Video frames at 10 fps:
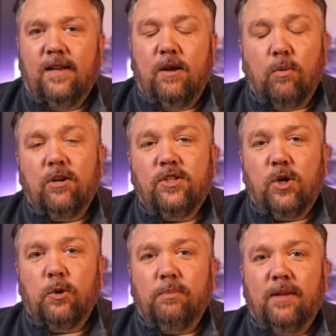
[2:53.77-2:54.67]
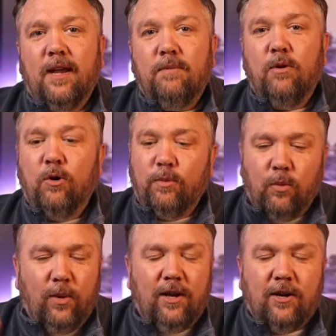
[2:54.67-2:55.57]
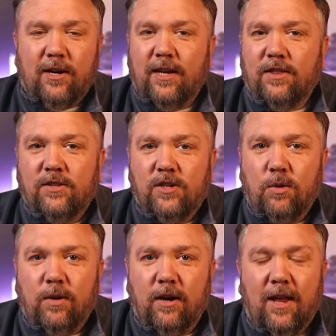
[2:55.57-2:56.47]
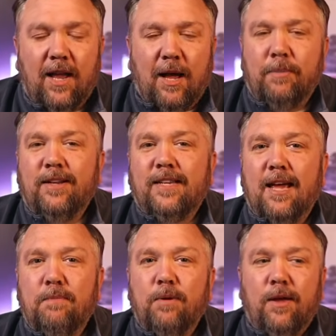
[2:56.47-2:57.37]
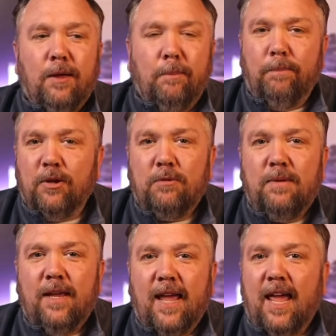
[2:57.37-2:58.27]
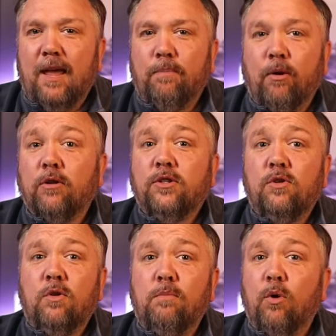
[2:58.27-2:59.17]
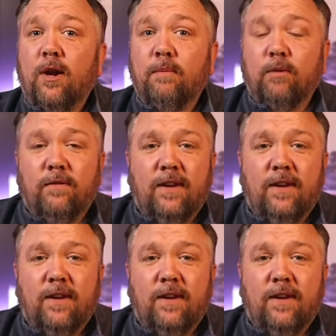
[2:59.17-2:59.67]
Now, we're going to start with plan mode, but we are going to get this going here. I'm going to type, build me a personal morning briefing